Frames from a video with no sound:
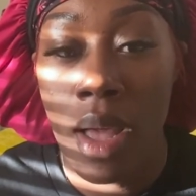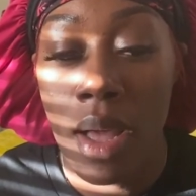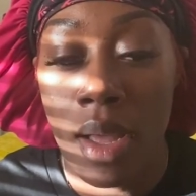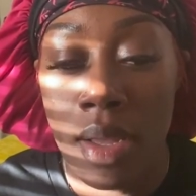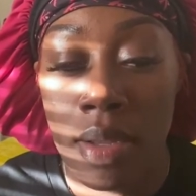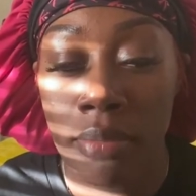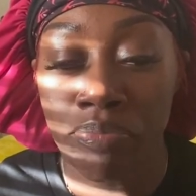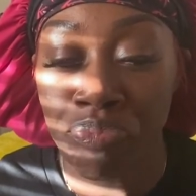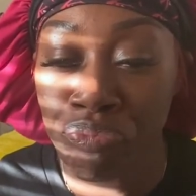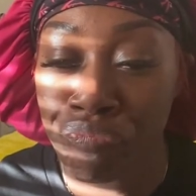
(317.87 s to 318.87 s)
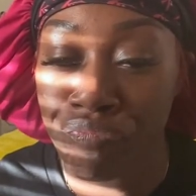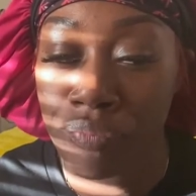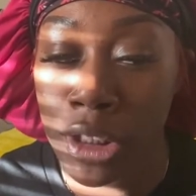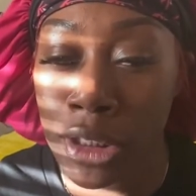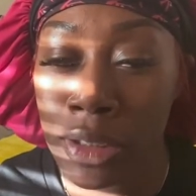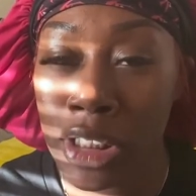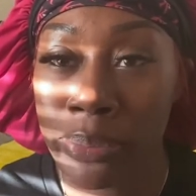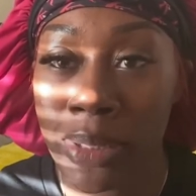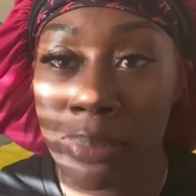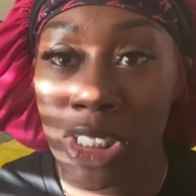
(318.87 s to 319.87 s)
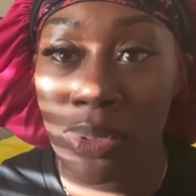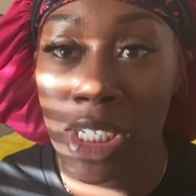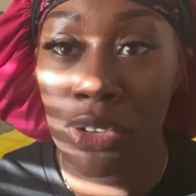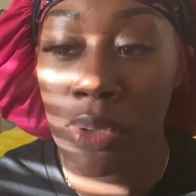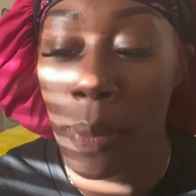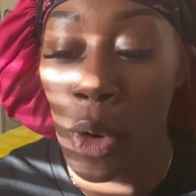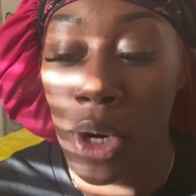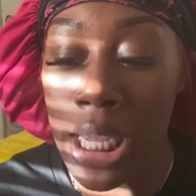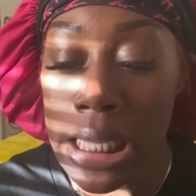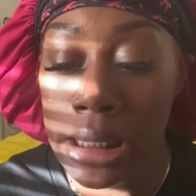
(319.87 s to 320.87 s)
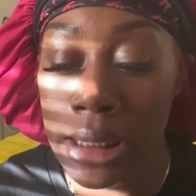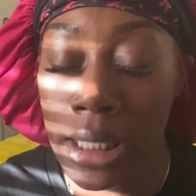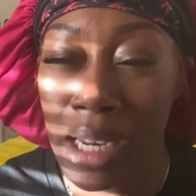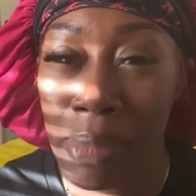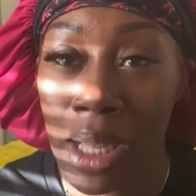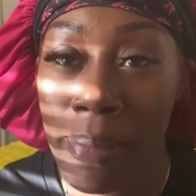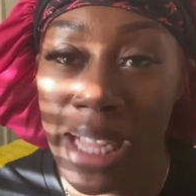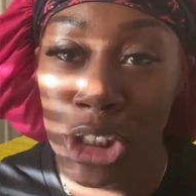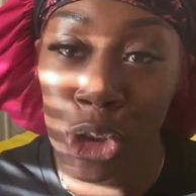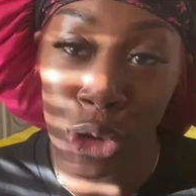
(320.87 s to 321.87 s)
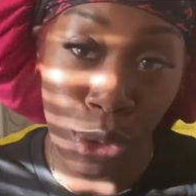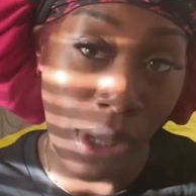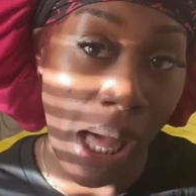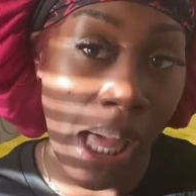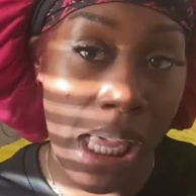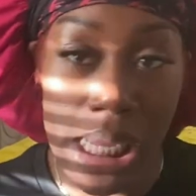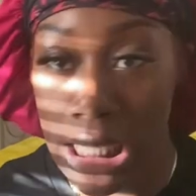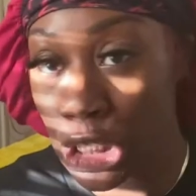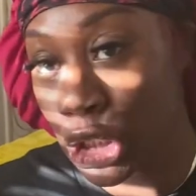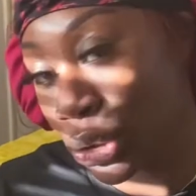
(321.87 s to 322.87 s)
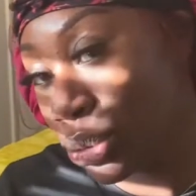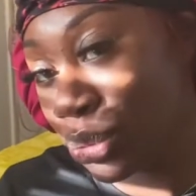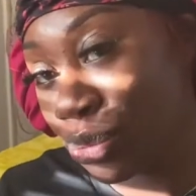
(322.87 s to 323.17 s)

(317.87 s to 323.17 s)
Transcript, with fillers: Um, So this is pretty much what I do in the mornings, and I'm gonna come back to you guys soon.